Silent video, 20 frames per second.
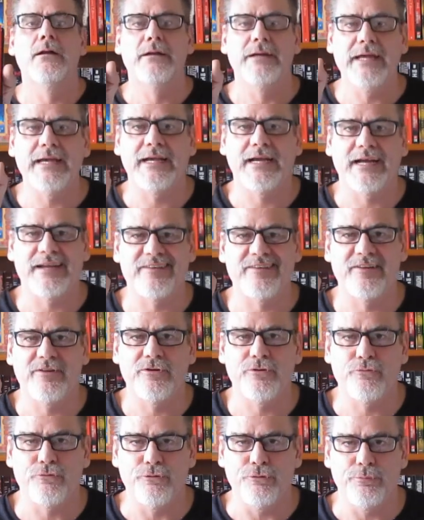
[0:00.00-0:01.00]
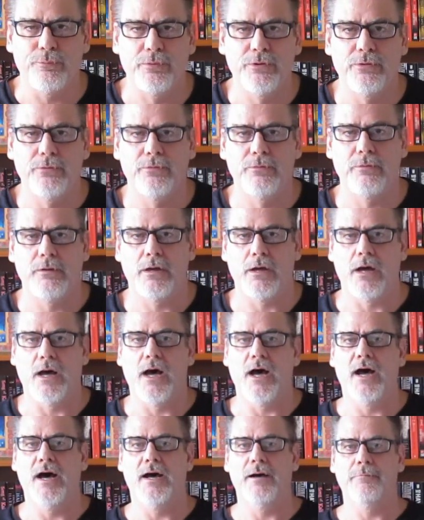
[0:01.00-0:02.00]
Nick Cutter, The Troop.
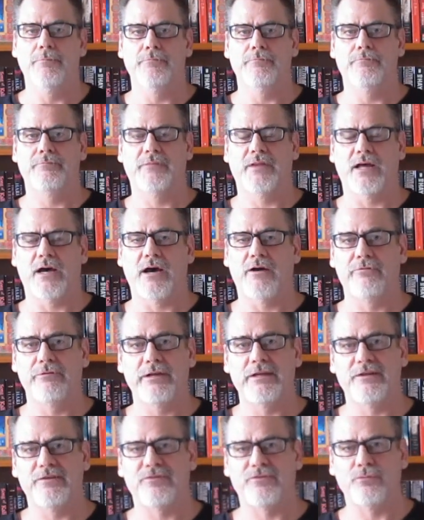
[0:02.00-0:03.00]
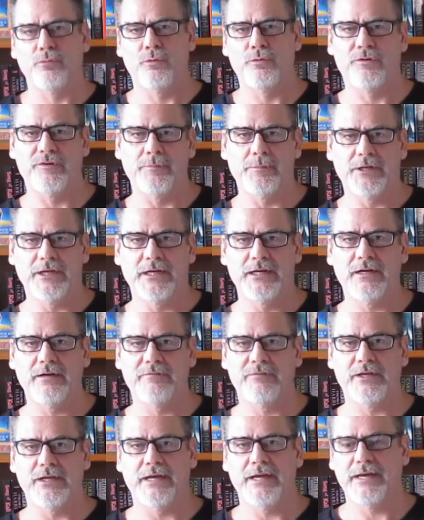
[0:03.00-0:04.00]
I read this towards the beginning
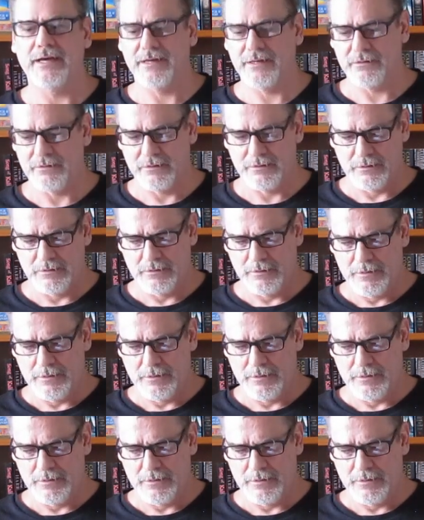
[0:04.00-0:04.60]
of the year.